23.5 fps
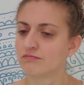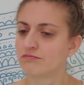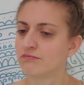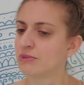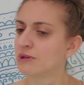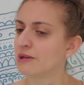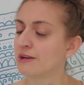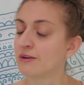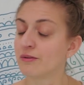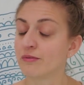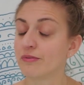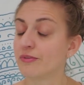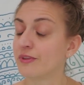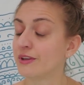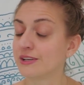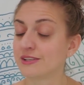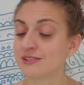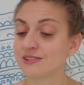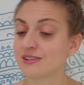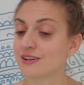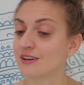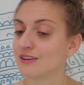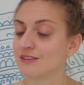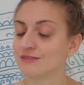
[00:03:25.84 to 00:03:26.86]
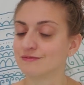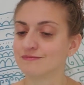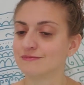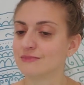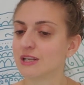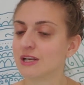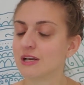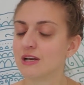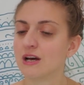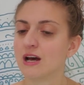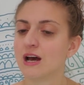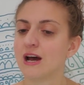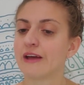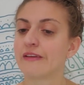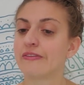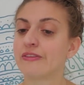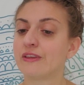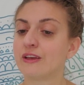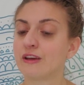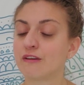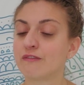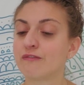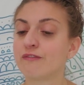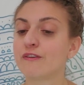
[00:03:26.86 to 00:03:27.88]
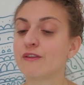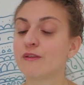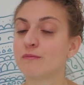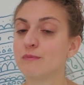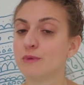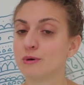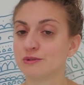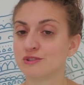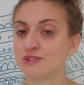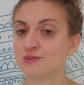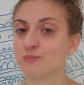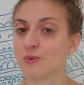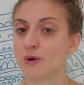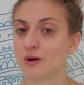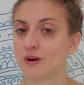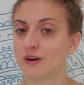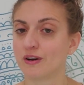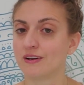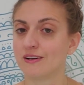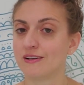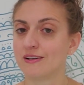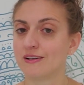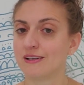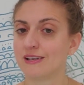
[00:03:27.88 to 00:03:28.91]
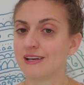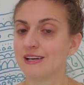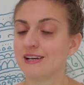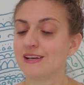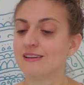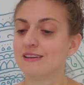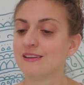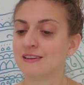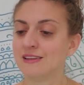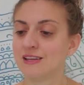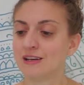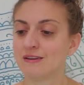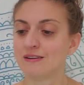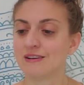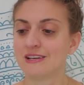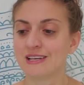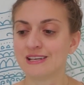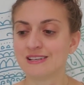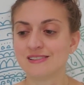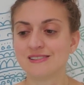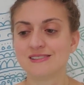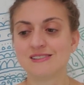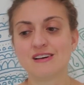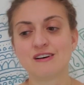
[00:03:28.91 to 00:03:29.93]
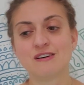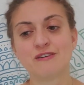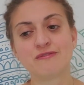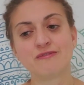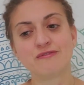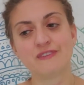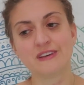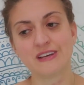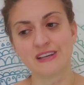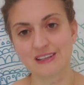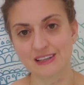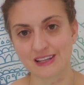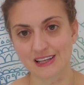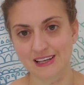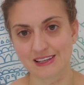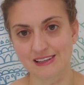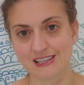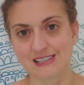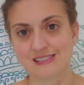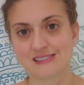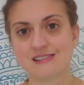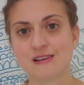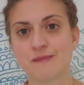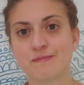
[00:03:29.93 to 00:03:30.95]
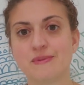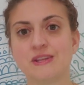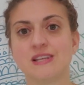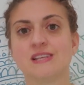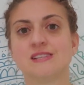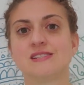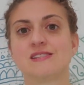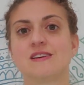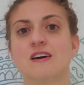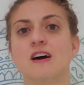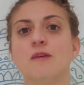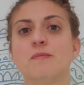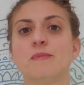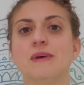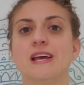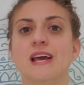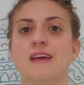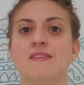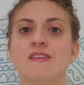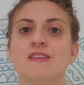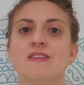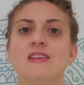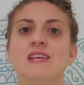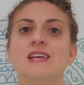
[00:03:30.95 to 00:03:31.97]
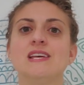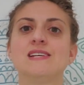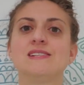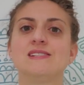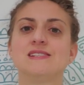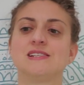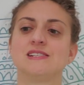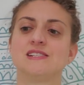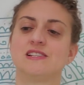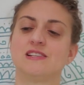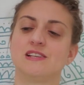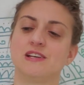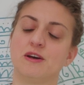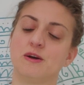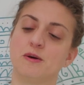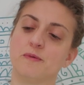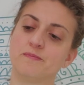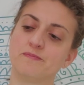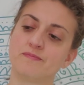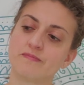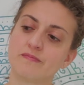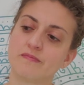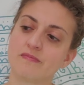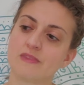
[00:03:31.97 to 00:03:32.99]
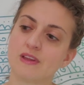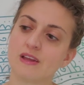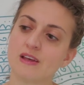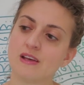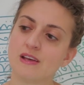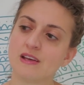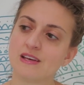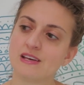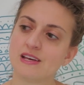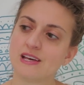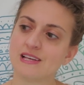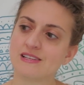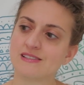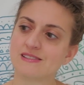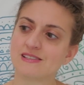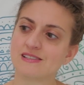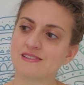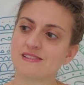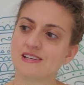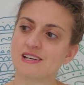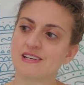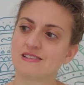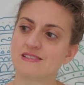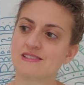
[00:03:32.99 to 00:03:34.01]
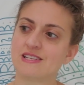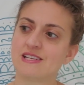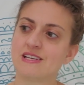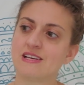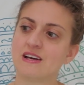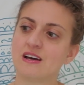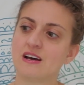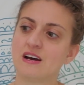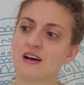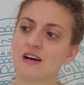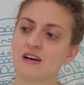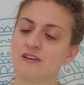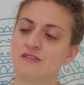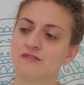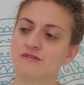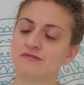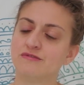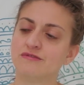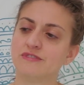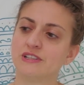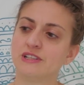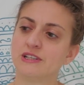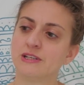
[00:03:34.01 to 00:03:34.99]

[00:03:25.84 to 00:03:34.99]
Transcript: But I don't think so. I think for the most part, there is a feeling that something is coming. And the thing is this, Leo, it's this idea of